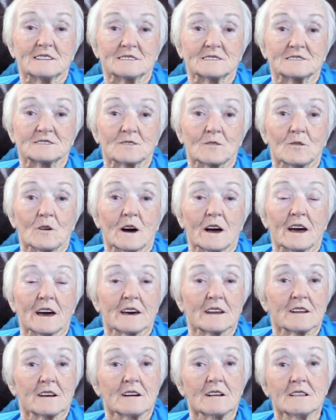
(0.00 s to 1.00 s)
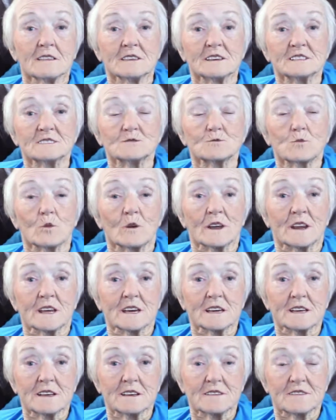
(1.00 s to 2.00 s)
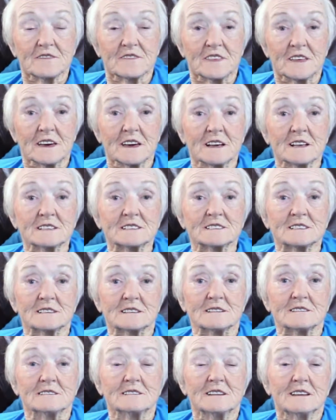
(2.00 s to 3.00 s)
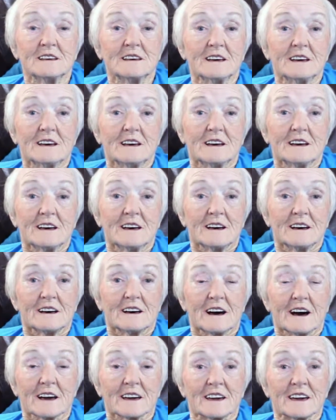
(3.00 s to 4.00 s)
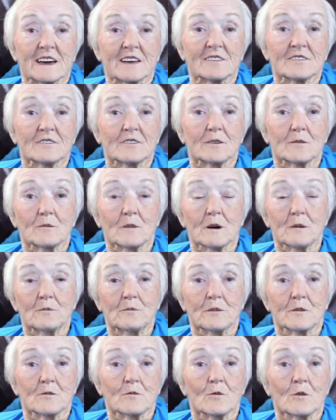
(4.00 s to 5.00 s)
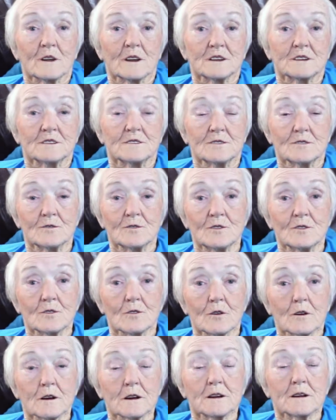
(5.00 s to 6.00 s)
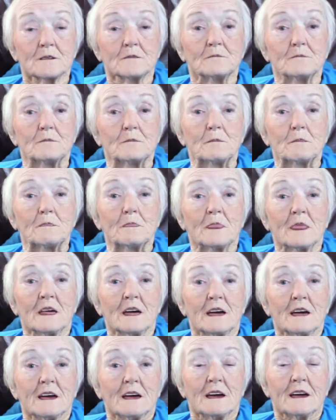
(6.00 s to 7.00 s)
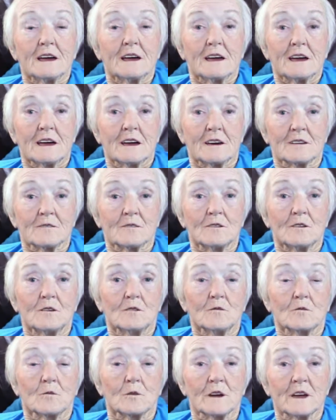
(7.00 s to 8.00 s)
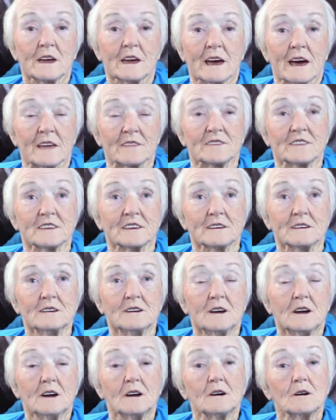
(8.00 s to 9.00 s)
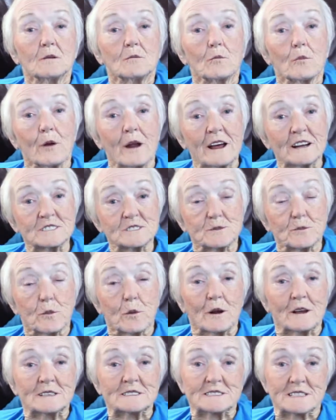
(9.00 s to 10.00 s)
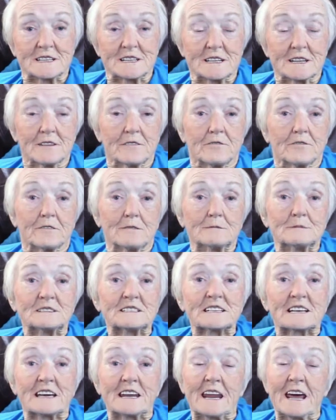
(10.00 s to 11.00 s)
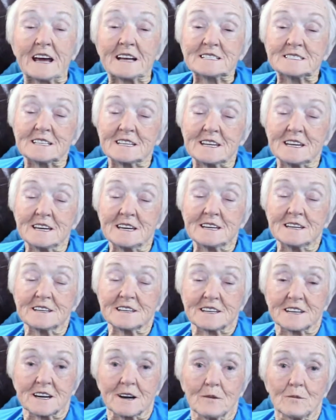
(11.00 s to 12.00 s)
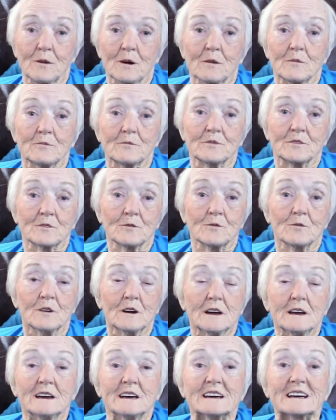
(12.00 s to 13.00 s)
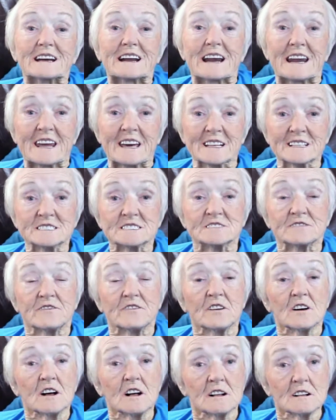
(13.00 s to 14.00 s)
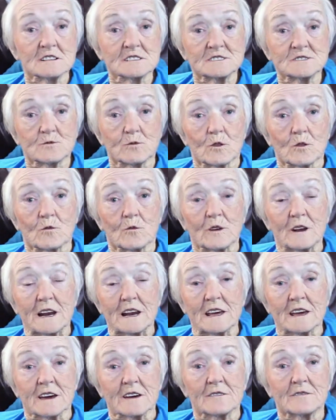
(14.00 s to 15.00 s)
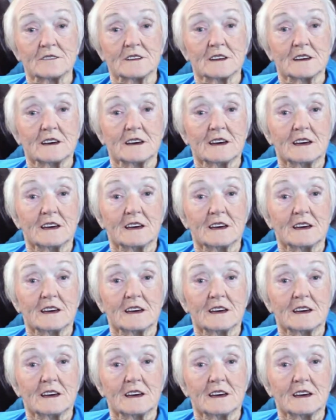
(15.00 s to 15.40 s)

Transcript: so I had all these wedding things, and I gathered them up and went to New York, and we had the branch president from Schenectady to come up to Glens Falls, where we lived,